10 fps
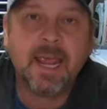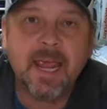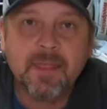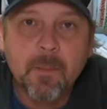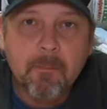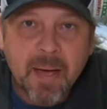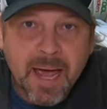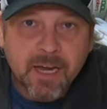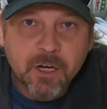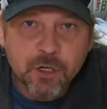and the
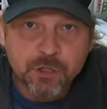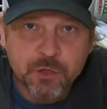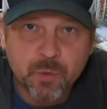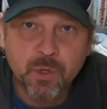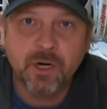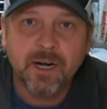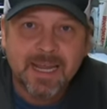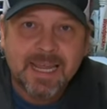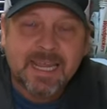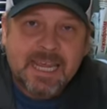back of your drawer
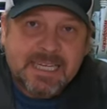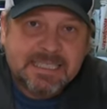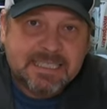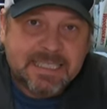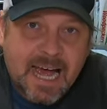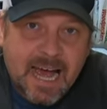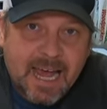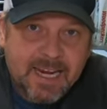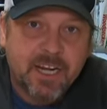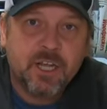
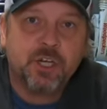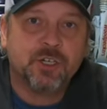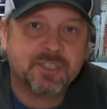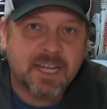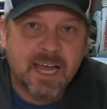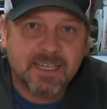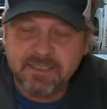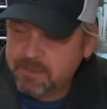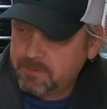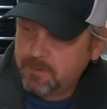inside your
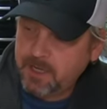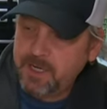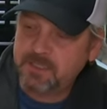sides, okay?